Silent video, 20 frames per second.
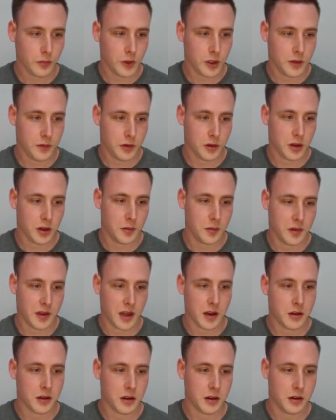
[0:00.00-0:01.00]
If you come
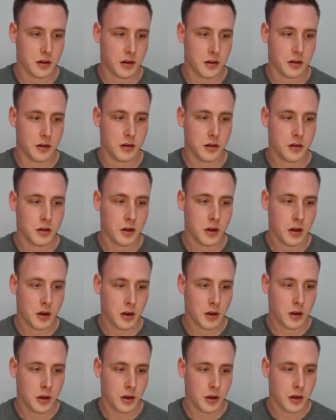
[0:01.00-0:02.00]
down here
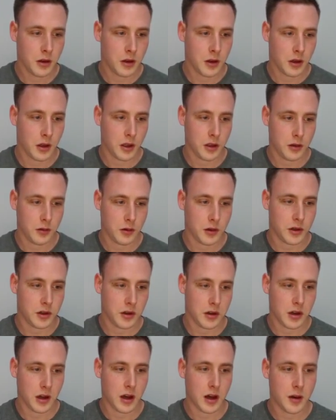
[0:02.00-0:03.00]
and you
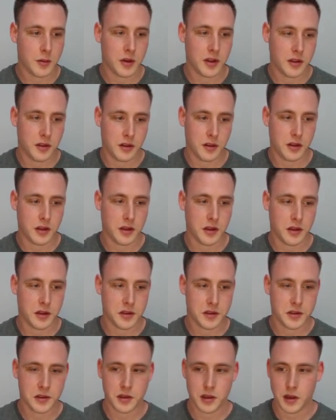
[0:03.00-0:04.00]
uncomment
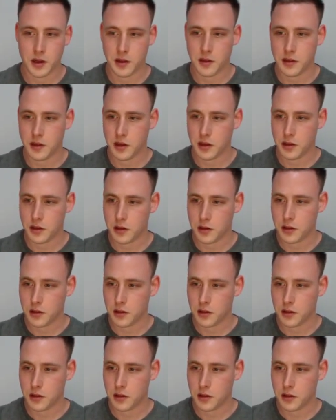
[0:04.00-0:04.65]
this, and I think,